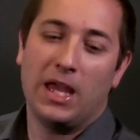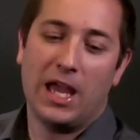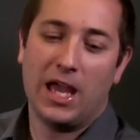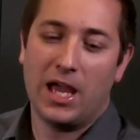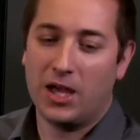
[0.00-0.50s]

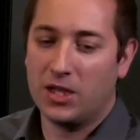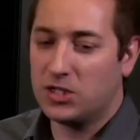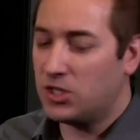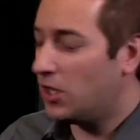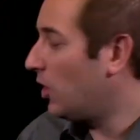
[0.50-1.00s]

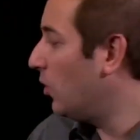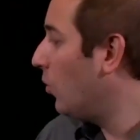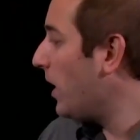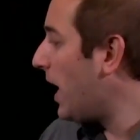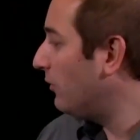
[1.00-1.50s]
and
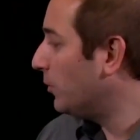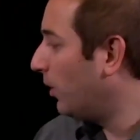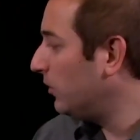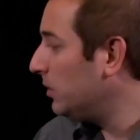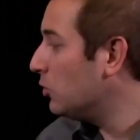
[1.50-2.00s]
we have the
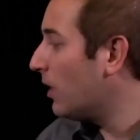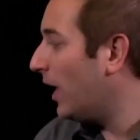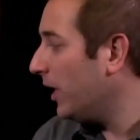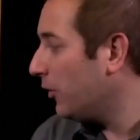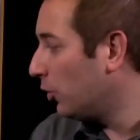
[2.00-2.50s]
possibility to
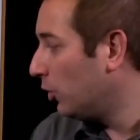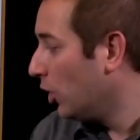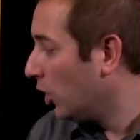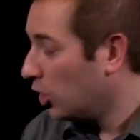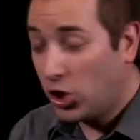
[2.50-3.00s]
either
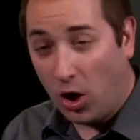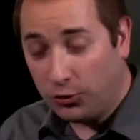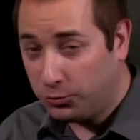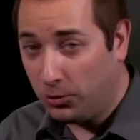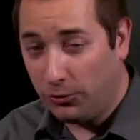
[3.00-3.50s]

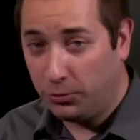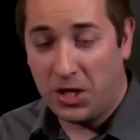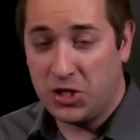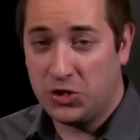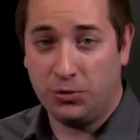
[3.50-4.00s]
control the
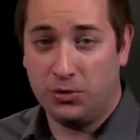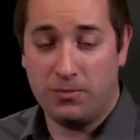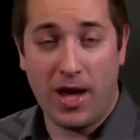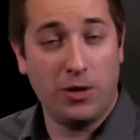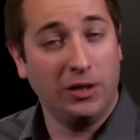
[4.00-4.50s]

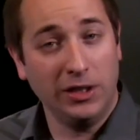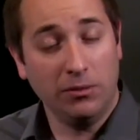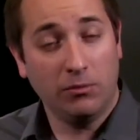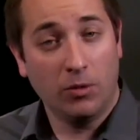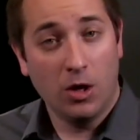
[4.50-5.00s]
registers manually,